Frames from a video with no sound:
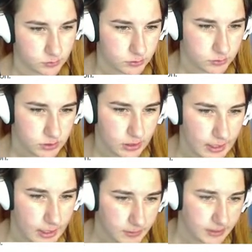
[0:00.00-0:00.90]
Um, like I
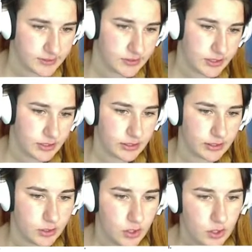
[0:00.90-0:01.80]
said, you click on
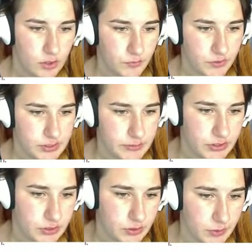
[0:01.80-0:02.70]
for this one, you do
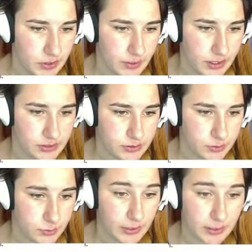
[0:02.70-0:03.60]
both parents. You will play
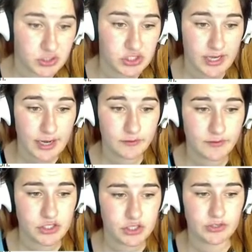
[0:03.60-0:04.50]
with genetic feature to
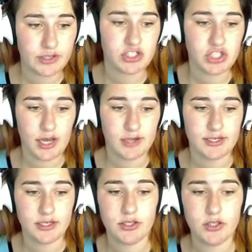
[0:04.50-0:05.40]
create the child. Technically, you're
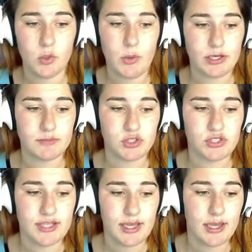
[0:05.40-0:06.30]
welcome to use
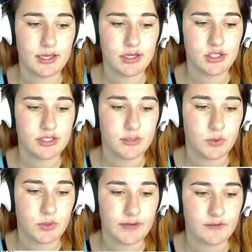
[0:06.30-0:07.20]
any age sim you would like for the
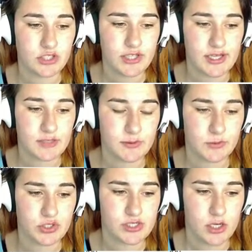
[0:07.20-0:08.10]
challenge, but most...
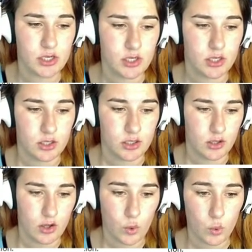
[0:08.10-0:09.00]

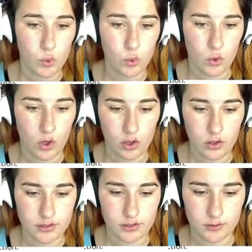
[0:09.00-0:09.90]
Ooh, hold
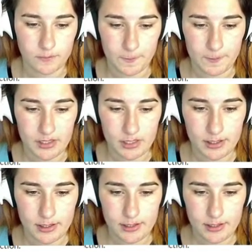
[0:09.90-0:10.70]
on. Did I...